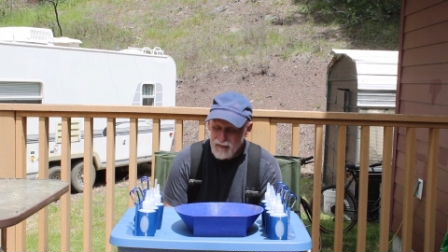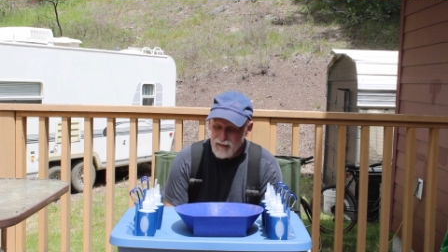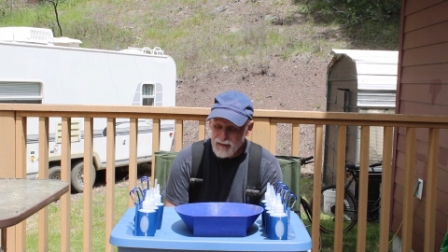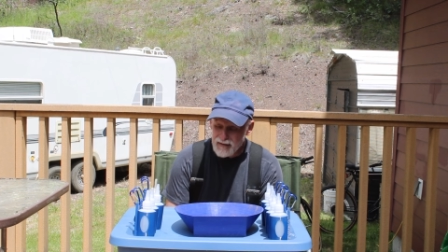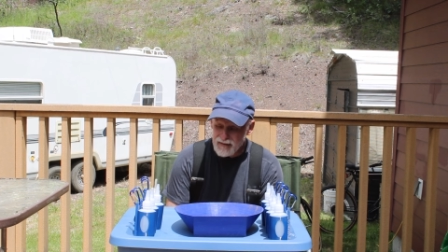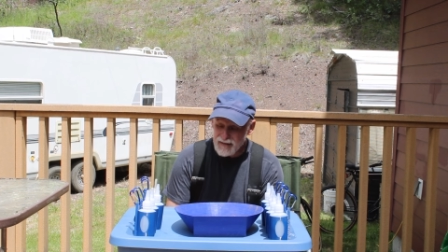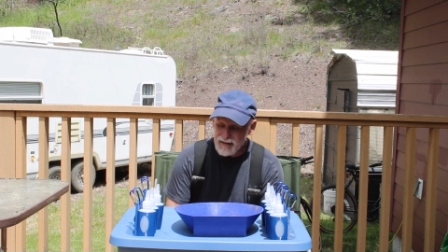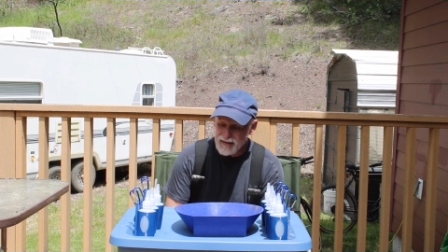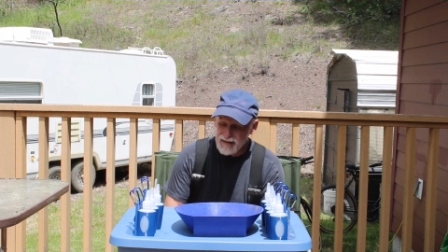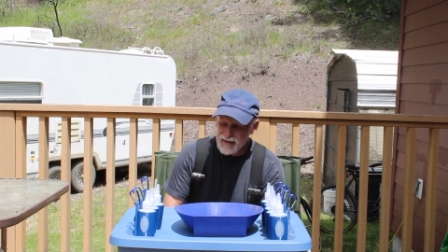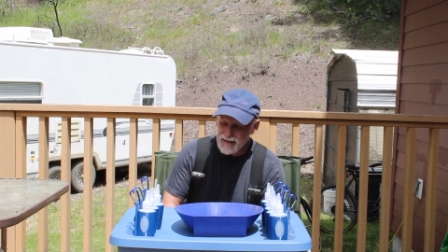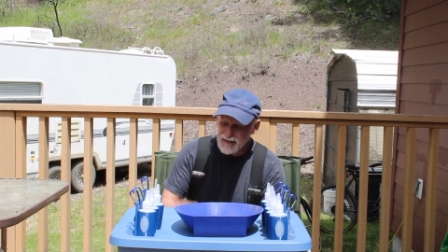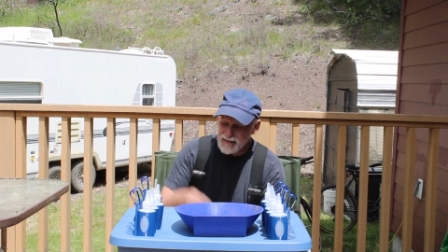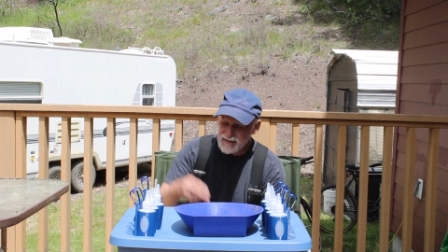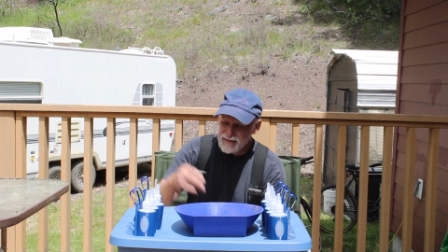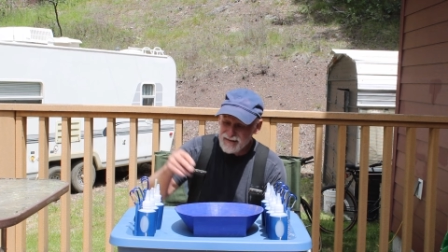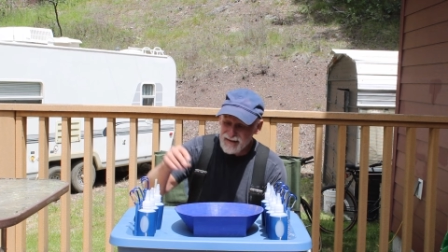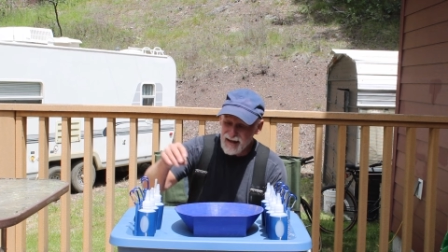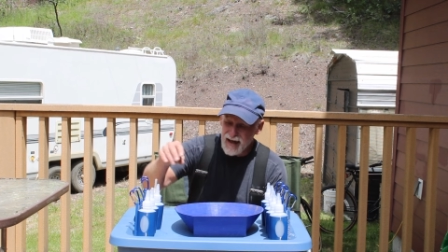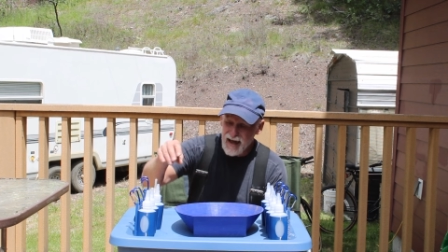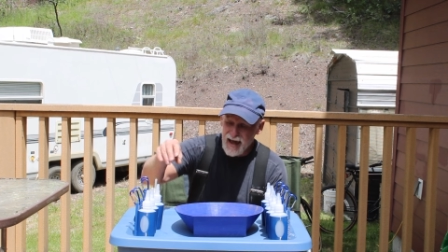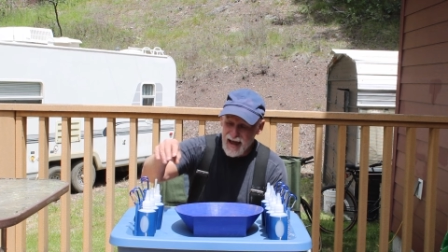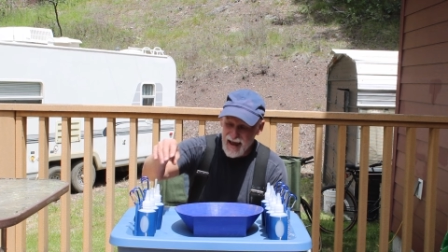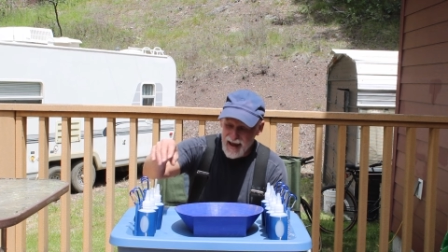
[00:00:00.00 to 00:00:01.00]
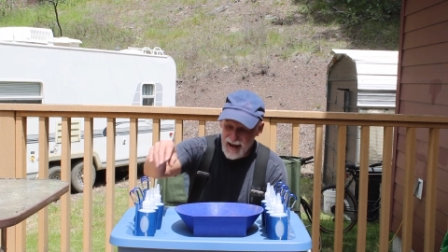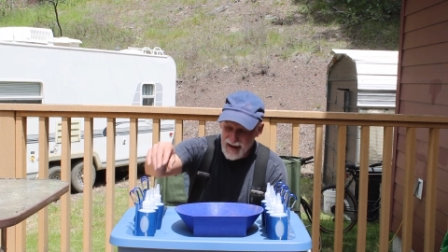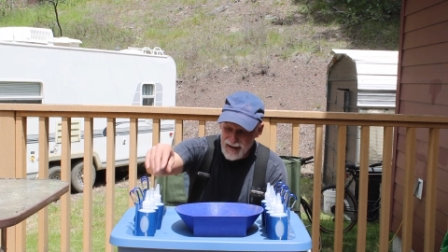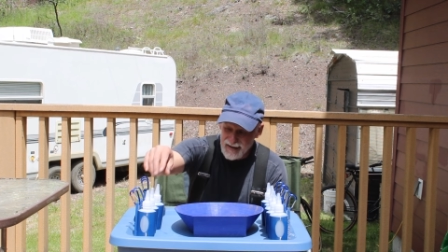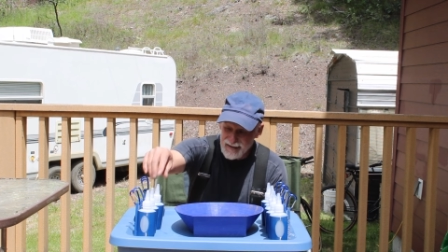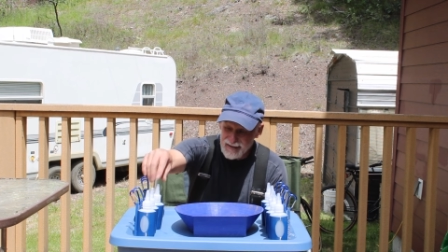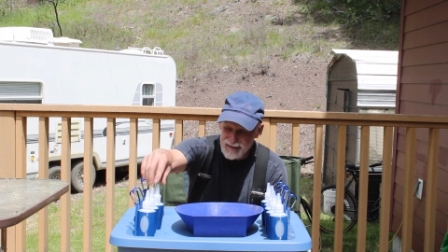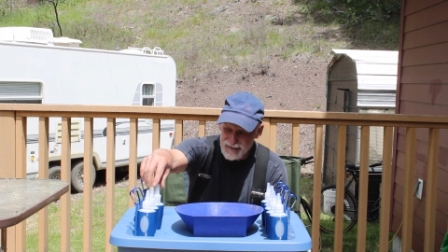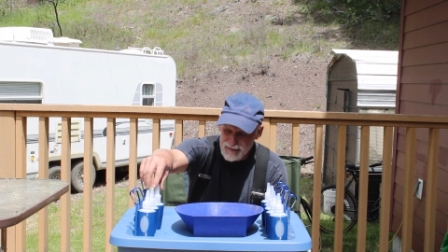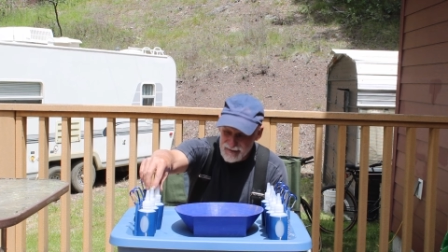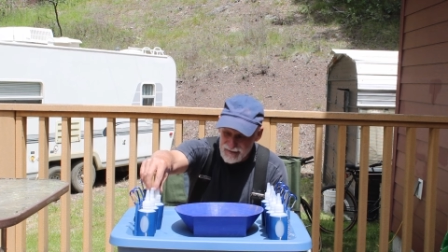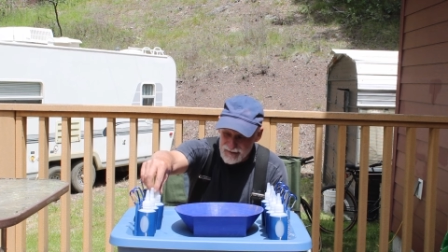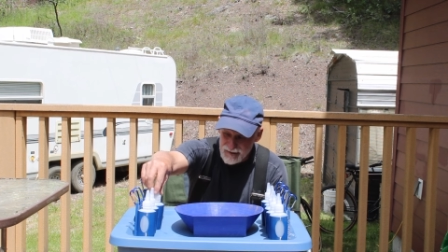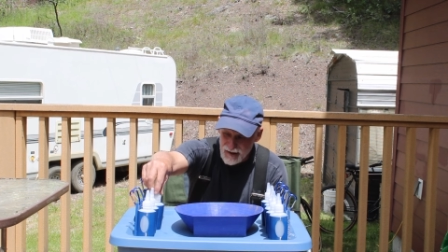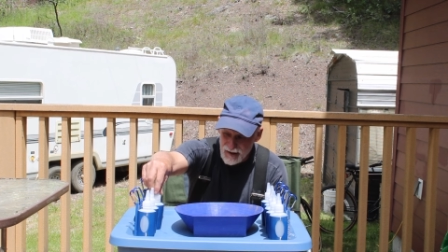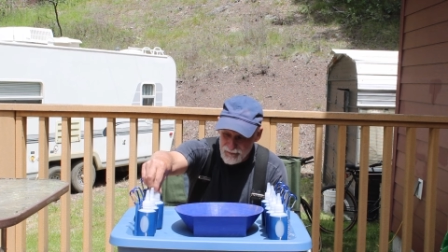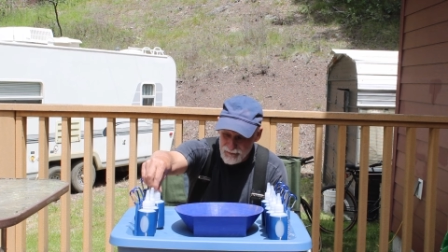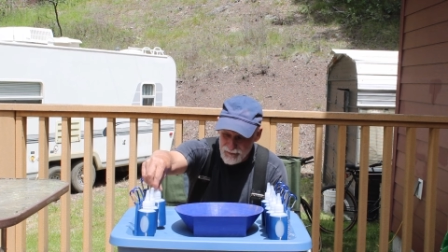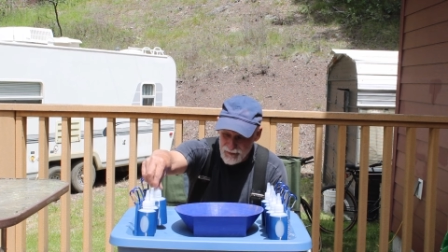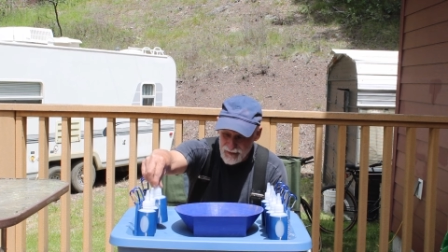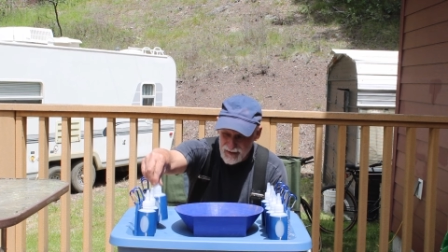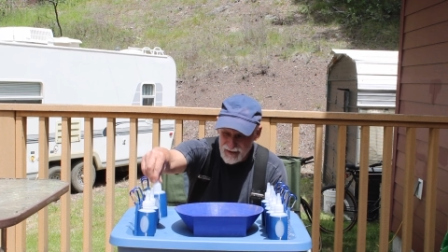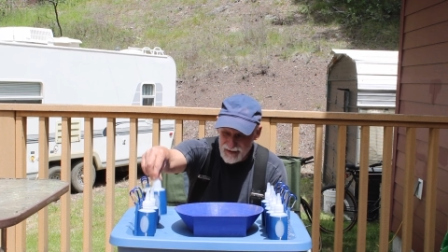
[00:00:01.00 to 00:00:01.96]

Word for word: It is the handy snuffer